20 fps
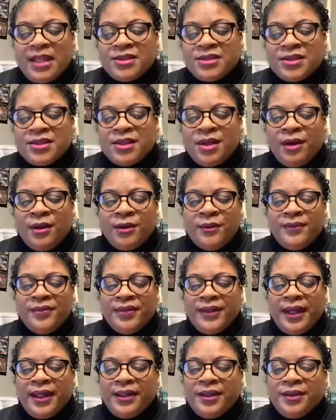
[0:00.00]
So,
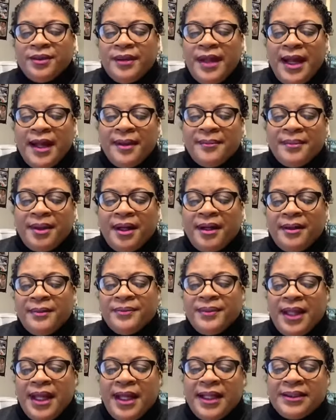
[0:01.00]
thank you. Hi,
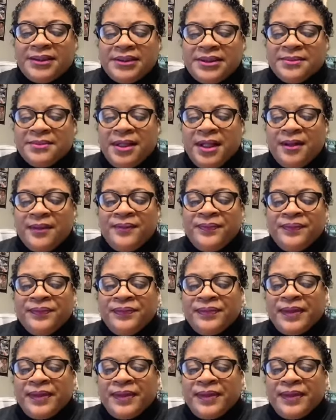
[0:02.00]
Mom. Hi, Shamel.